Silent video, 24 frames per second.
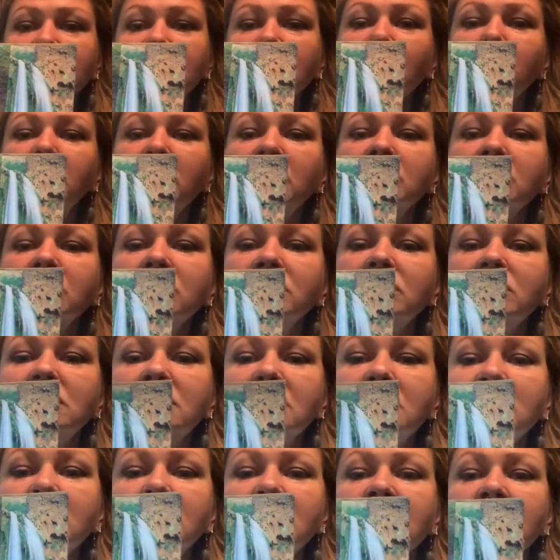picture
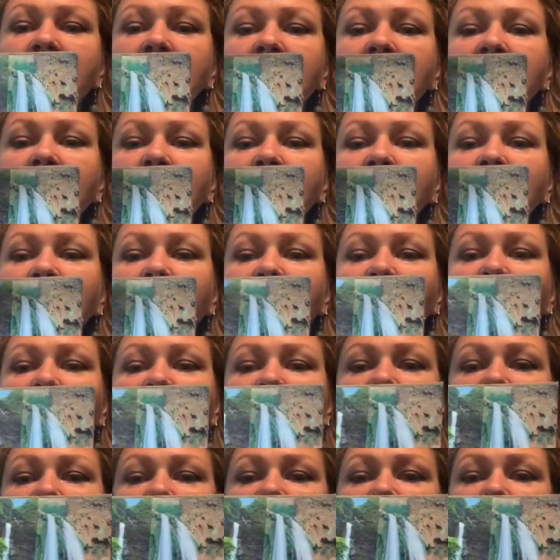
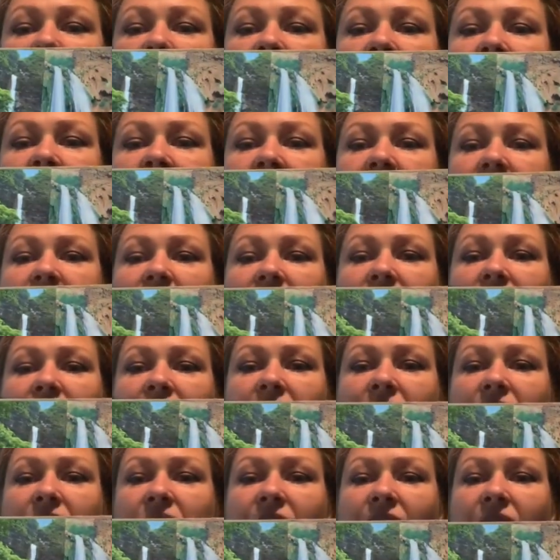and
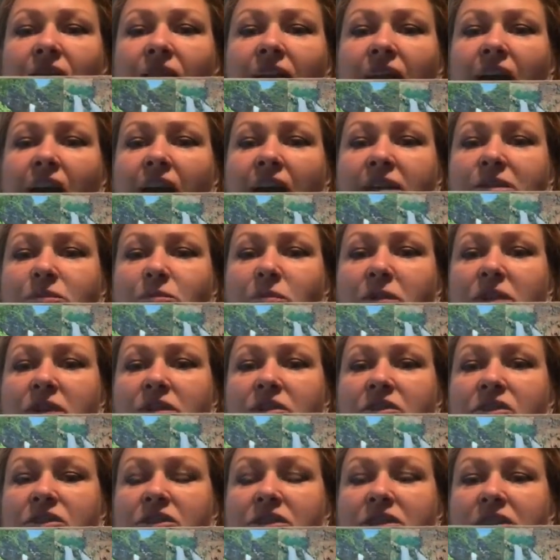that
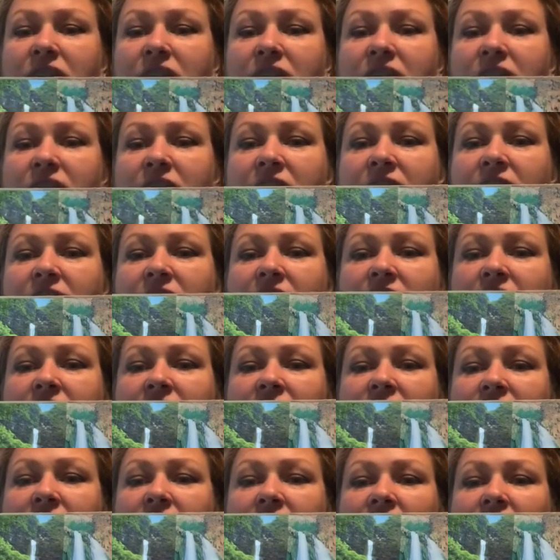picture
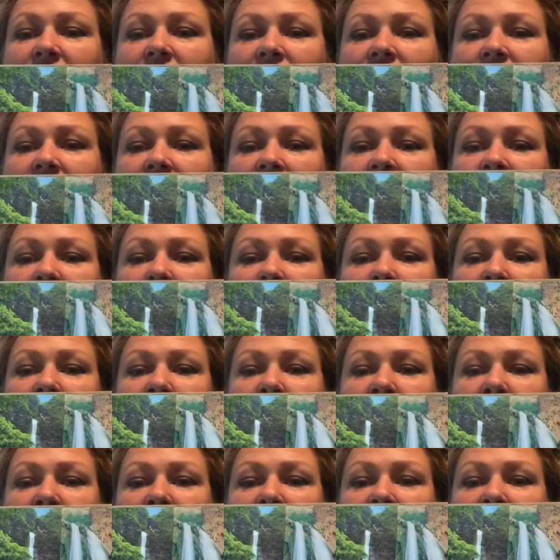and
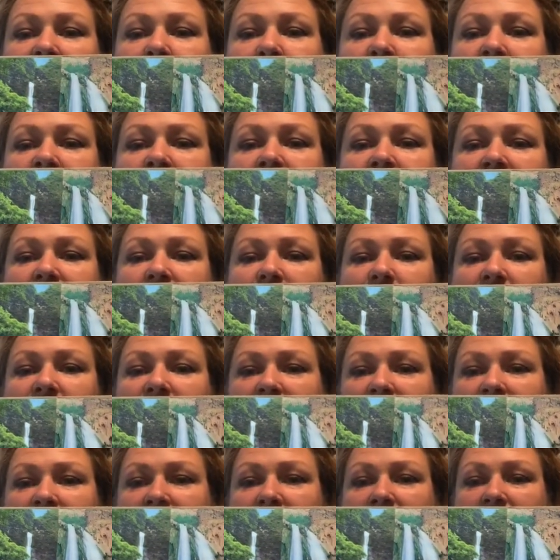maybe this picture,
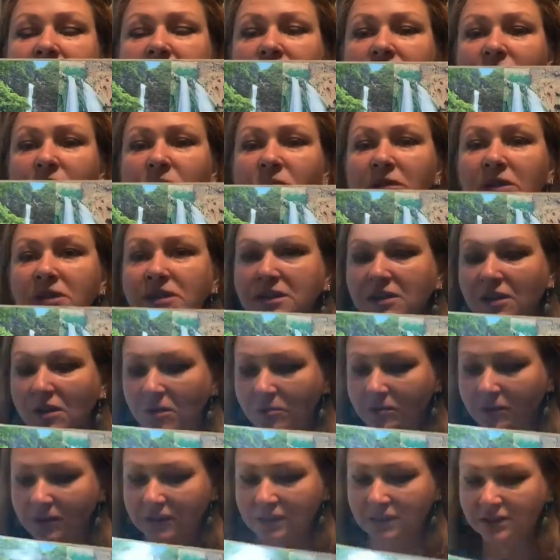because it should be
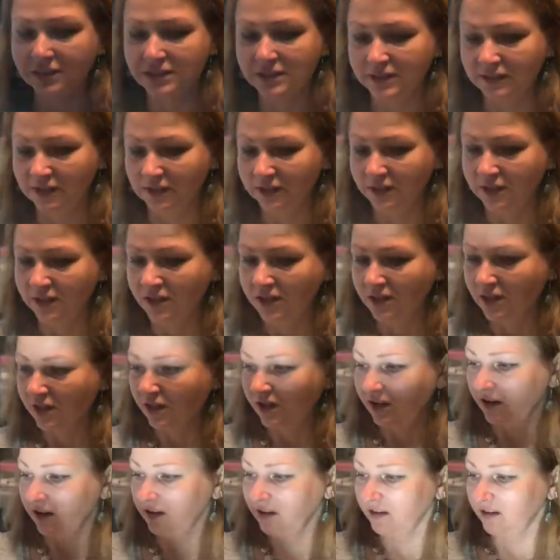some interesting
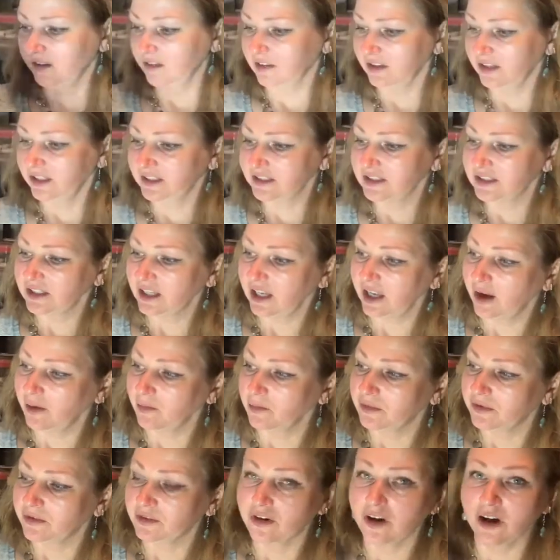landscape
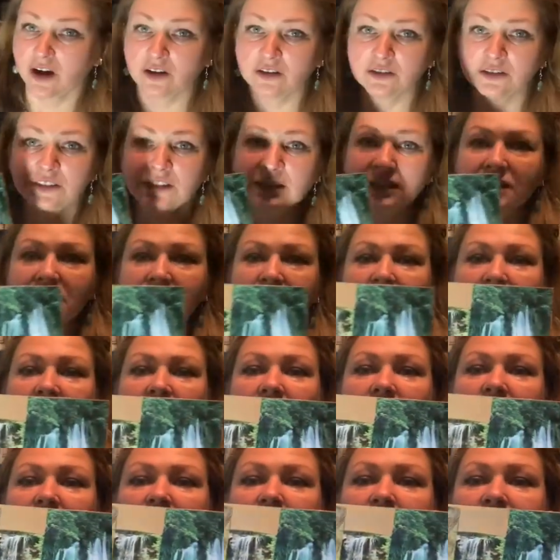around it
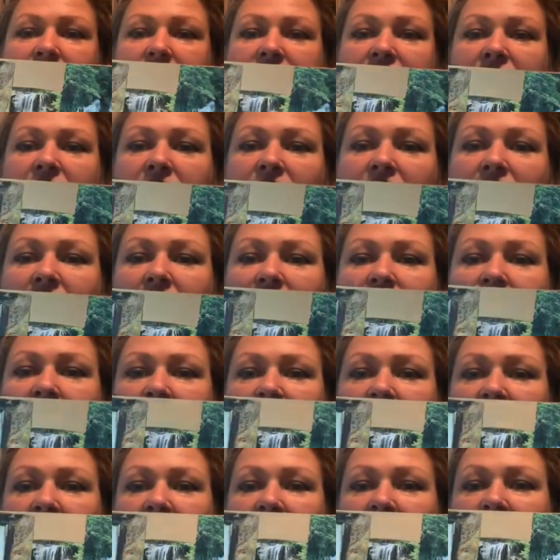with a lot of
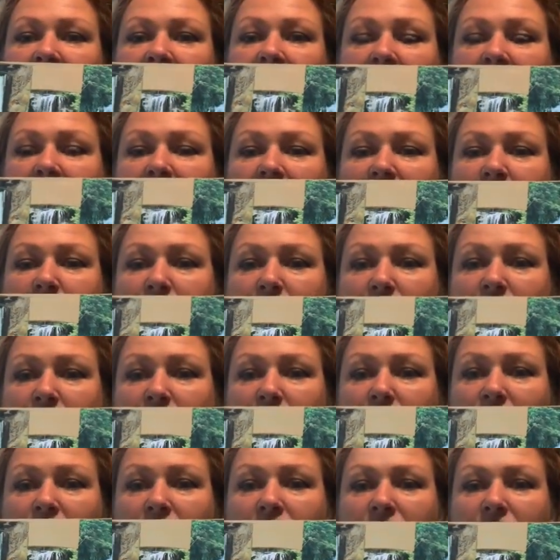
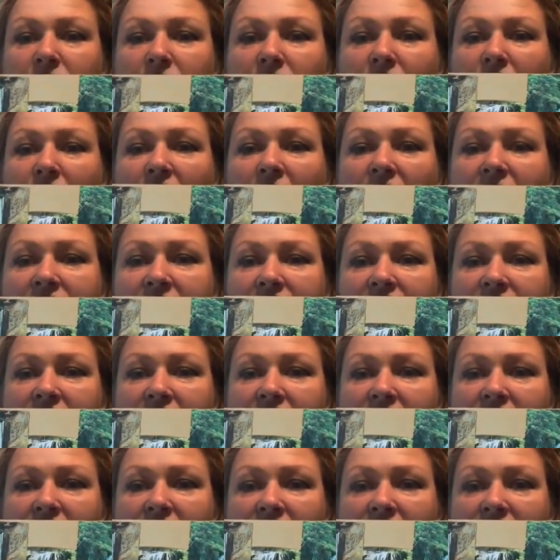beautiful rocks
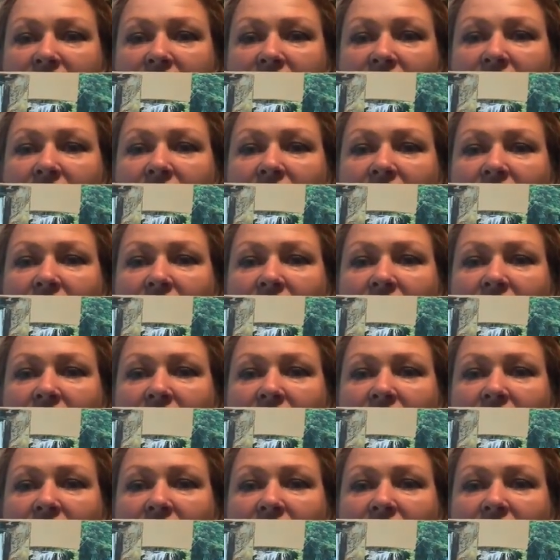and green